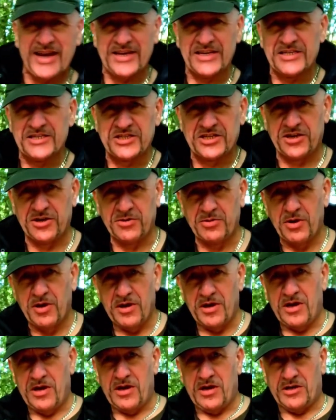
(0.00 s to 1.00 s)
into
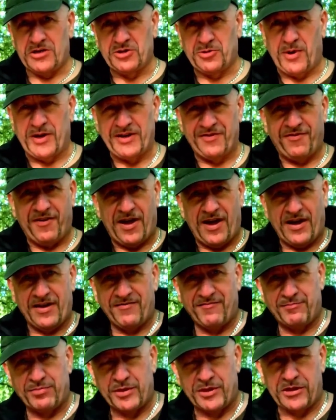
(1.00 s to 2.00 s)
a
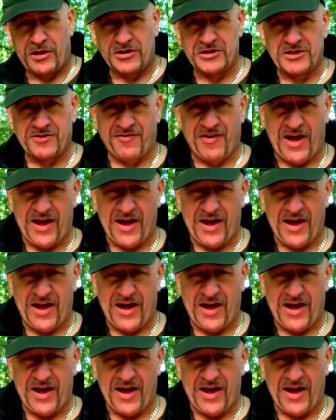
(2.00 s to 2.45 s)
25 plus